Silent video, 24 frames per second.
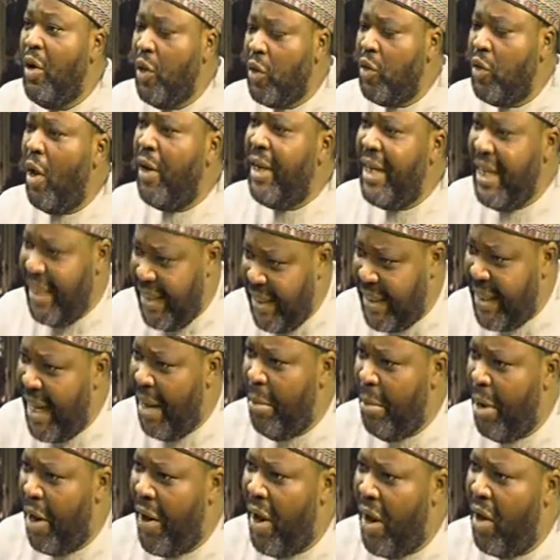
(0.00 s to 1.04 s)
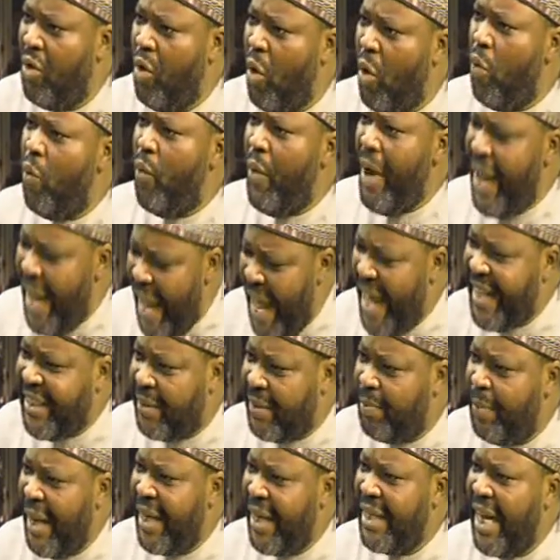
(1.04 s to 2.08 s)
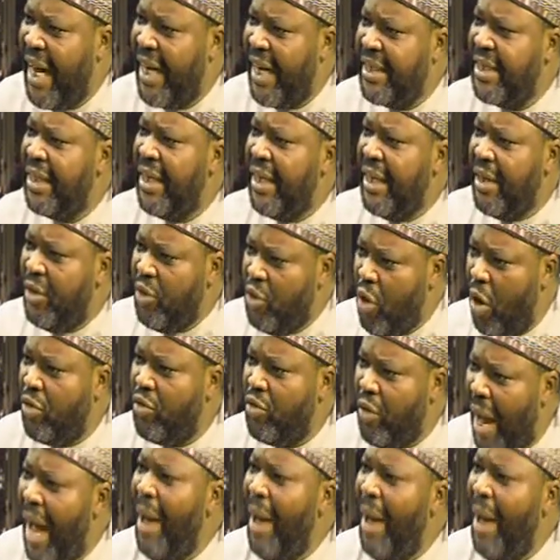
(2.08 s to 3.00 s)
So this time around, we expect that Dr.